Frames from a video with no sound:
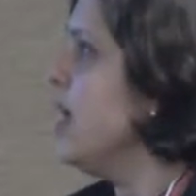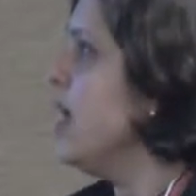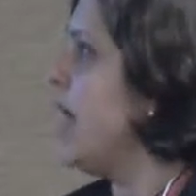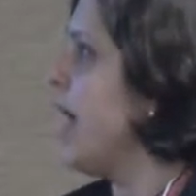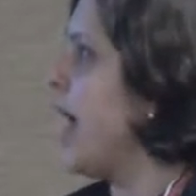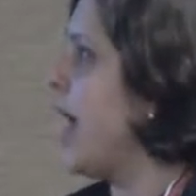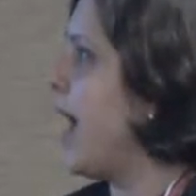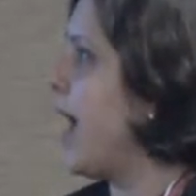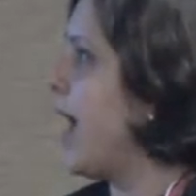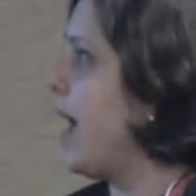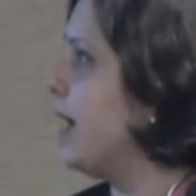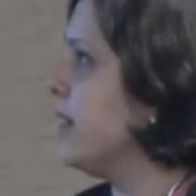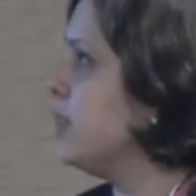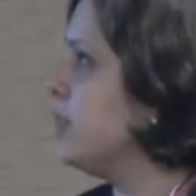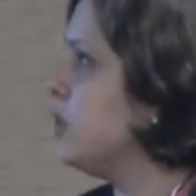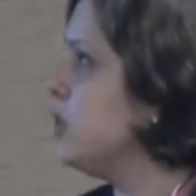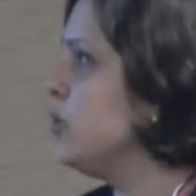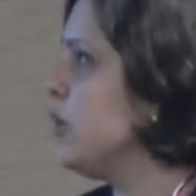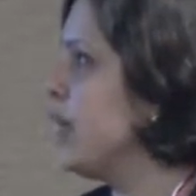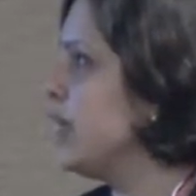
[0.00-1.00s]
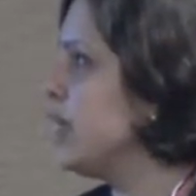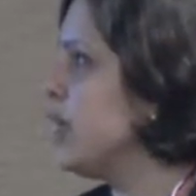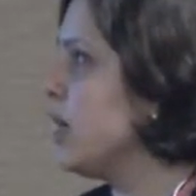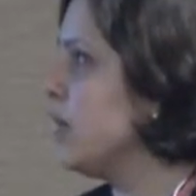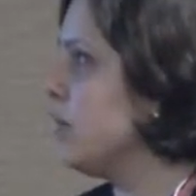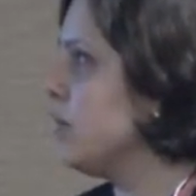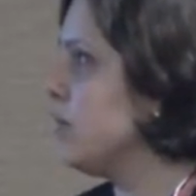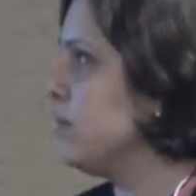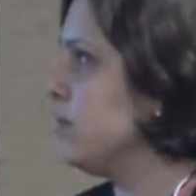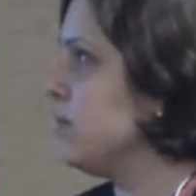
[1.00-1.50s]
and two
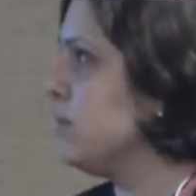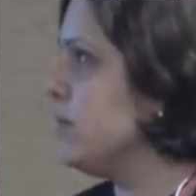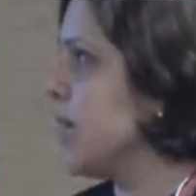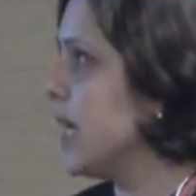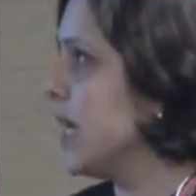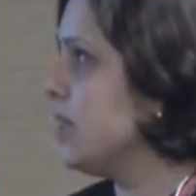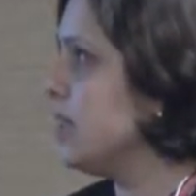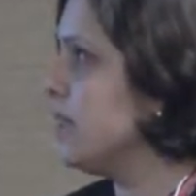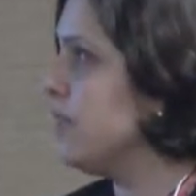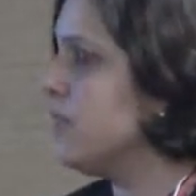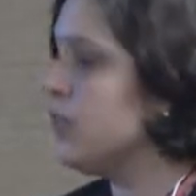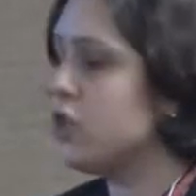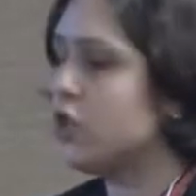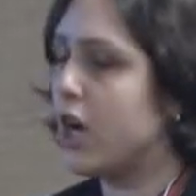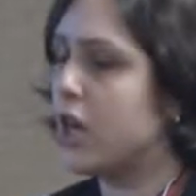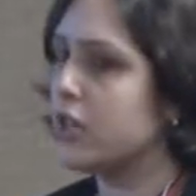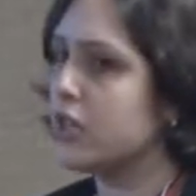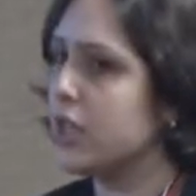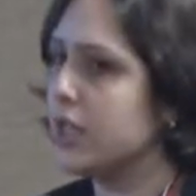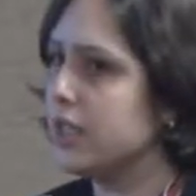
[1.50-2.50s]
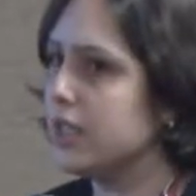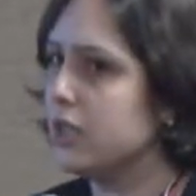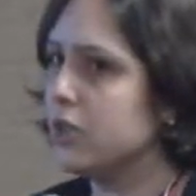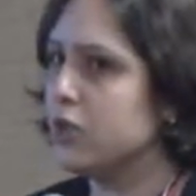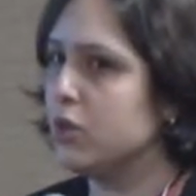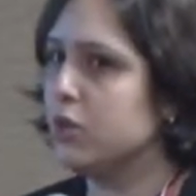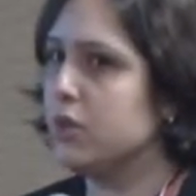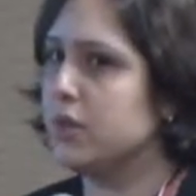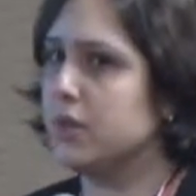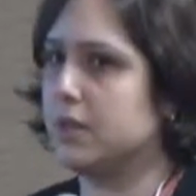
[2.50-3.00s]
other negatively charged
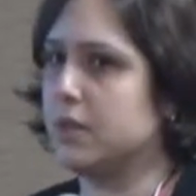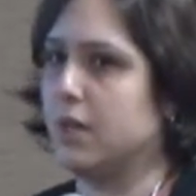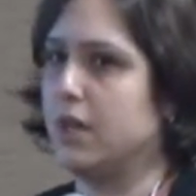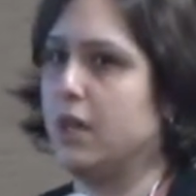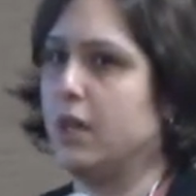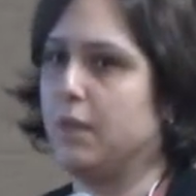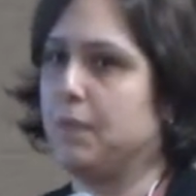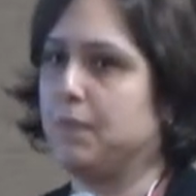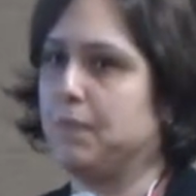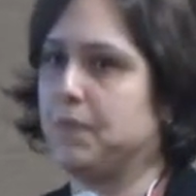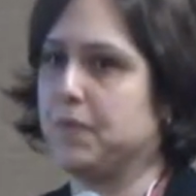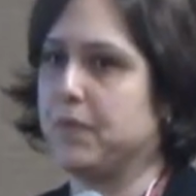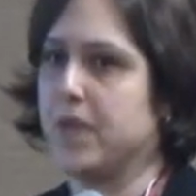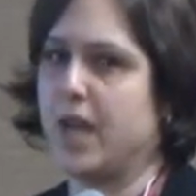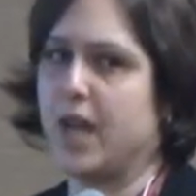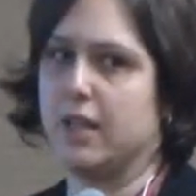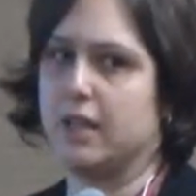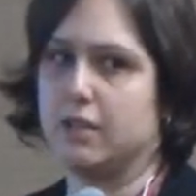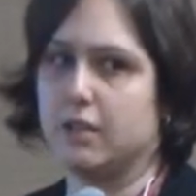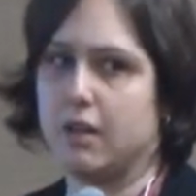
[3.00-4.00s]
residues that